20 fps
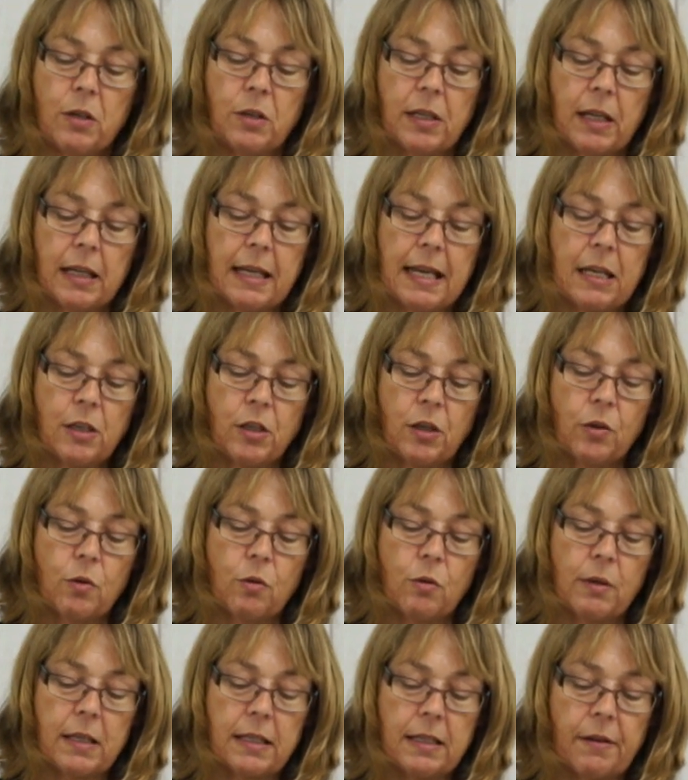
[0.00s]
I guess you'd call
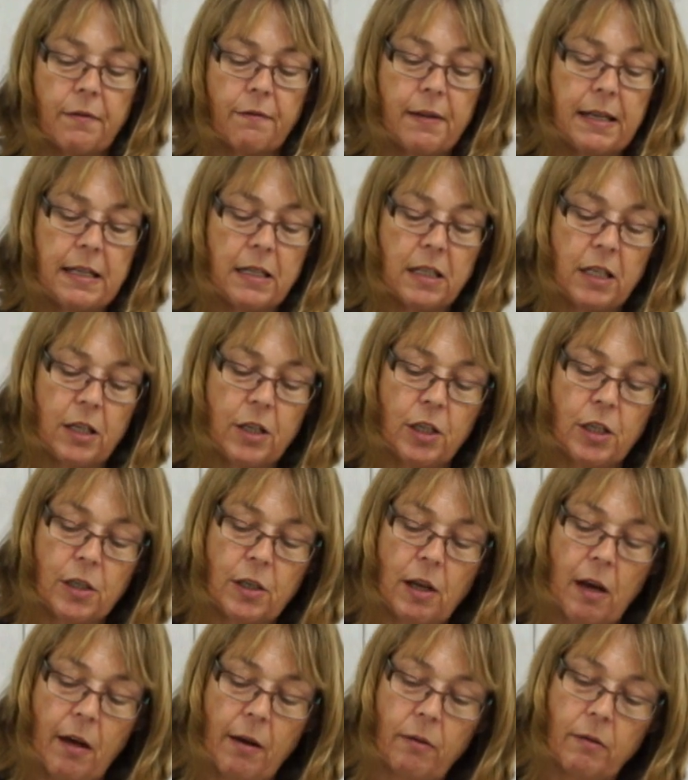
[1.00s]
this a vintage
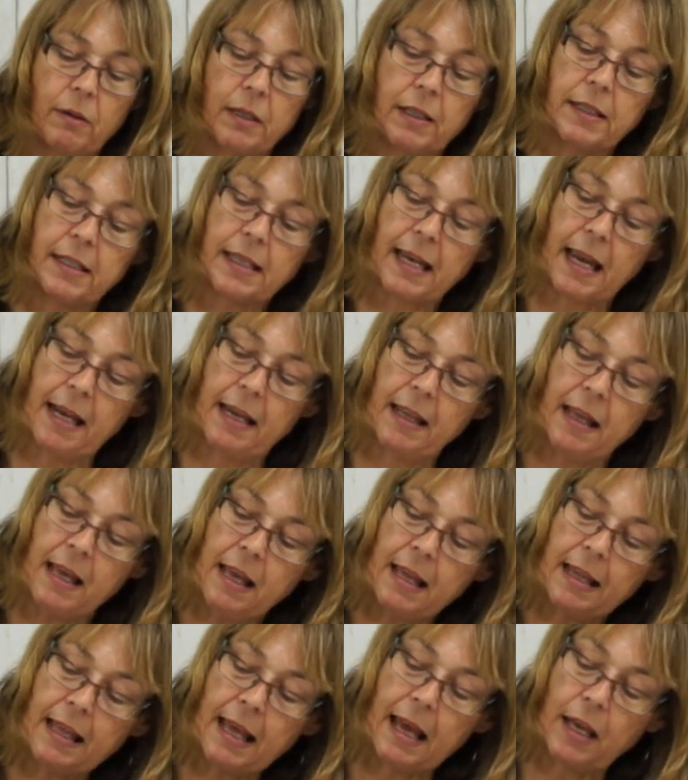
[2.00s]
style container
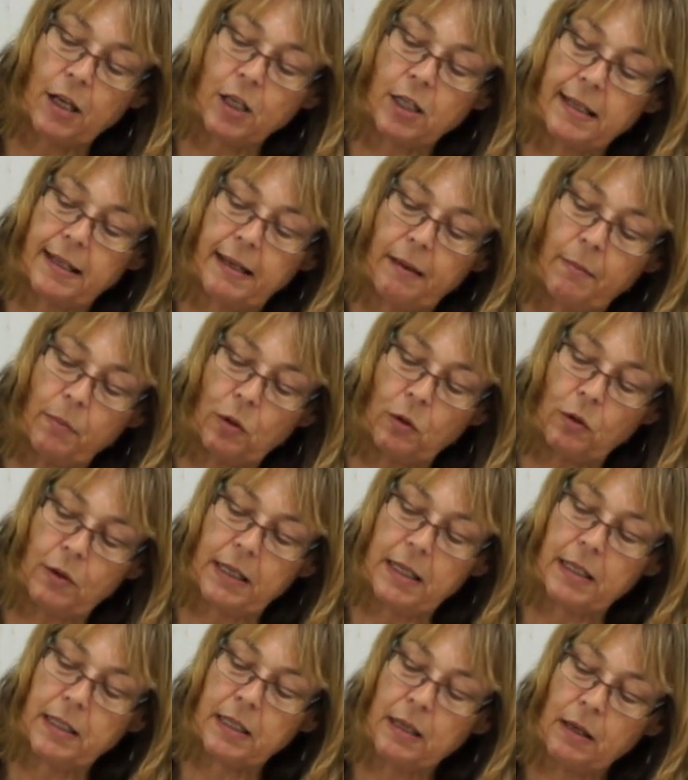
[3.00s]
that actually employs
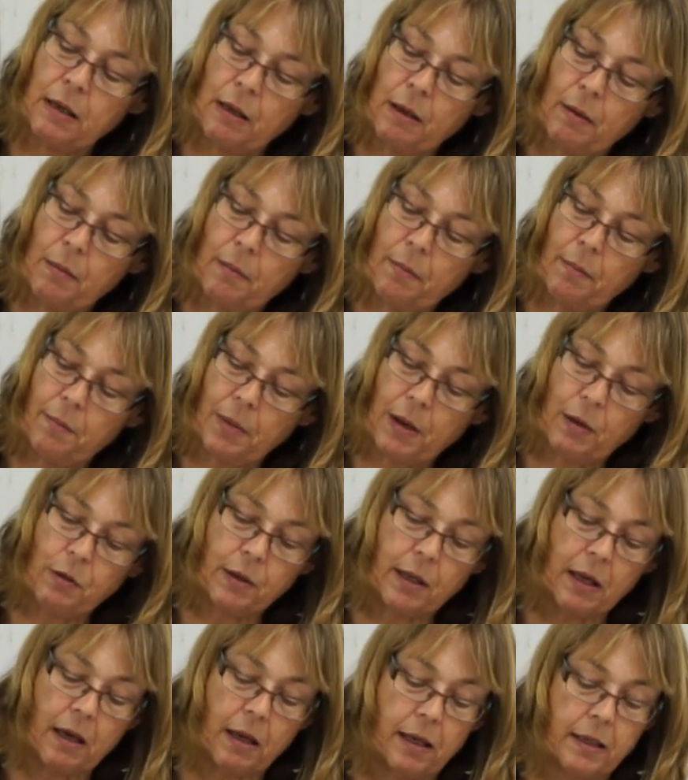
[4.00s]
both
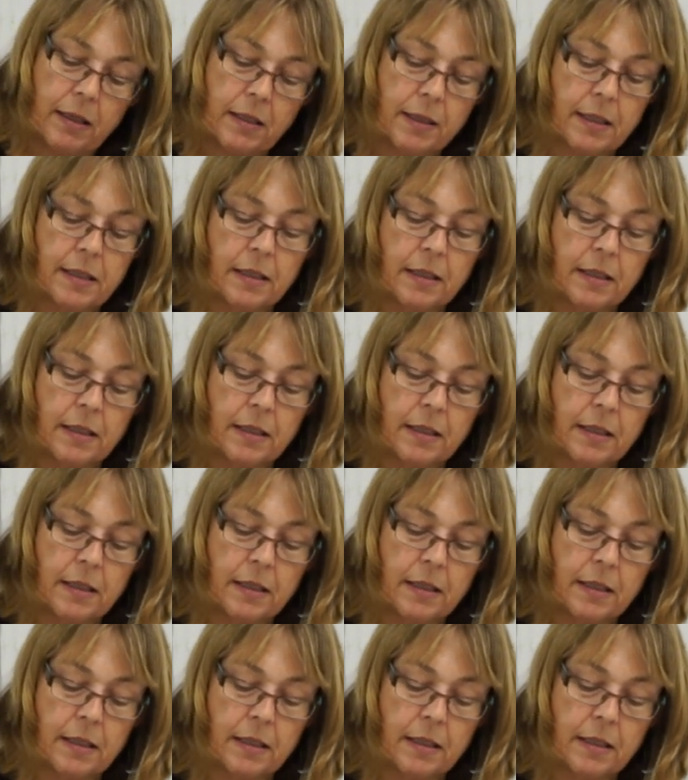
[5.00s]
colours.